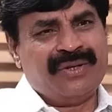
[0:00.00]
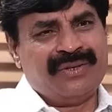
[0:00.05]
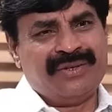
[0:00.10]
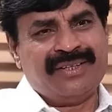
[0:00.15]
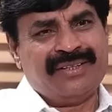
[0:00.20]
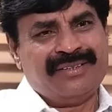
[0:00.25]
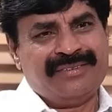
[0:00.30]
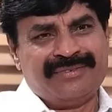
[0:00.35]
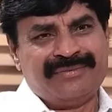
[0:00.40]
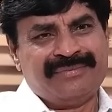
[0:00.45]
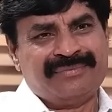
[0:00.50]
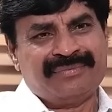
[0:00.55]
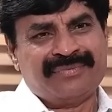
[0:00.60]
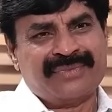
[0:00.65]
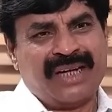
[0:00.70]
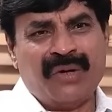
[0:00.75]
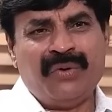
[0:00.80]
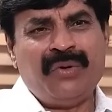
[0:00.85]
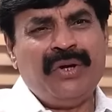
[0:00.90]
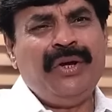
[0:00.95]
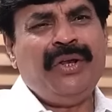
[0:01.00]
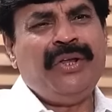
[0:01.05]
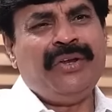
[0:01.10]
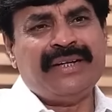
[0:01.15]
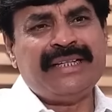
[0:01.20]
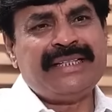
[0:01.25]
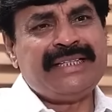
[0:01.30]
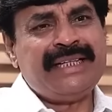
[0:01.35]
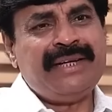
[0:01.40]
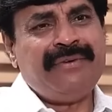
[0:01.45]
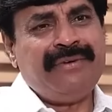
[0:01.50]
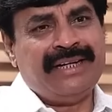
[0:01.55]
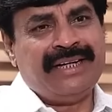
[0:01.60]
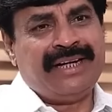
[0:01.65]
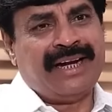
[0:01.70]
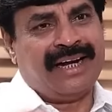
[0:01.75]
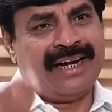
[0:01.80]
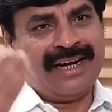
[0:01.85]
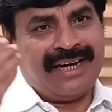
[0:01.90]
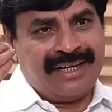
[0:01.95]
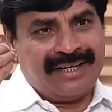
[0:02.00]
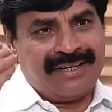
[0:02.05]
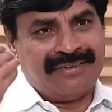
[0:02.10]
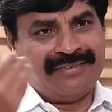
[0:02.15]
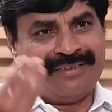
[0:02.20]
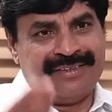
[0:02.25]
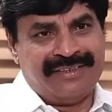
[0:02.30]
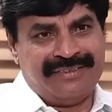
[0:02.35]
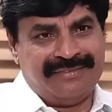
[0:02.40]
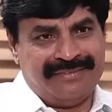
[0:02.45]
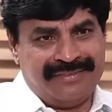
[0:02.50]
How did you receive it?